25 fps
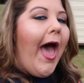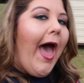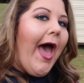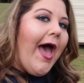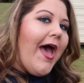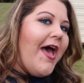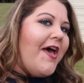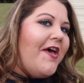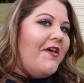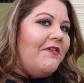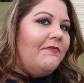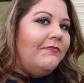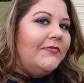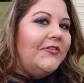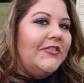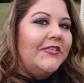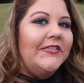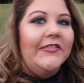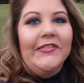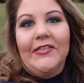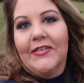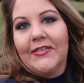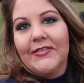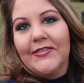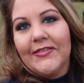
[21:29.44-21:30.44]
I am
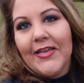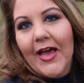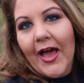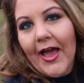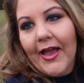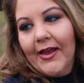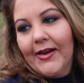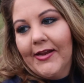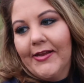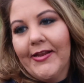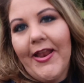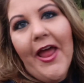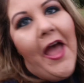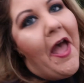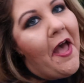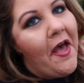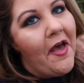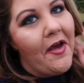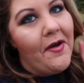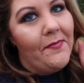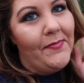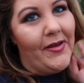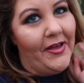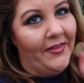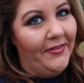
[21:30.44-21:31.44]
just excited
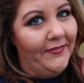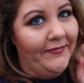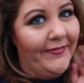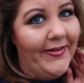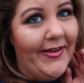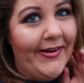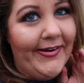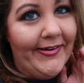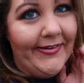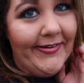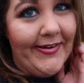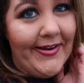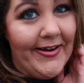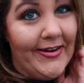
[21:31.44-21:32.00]
about the wedding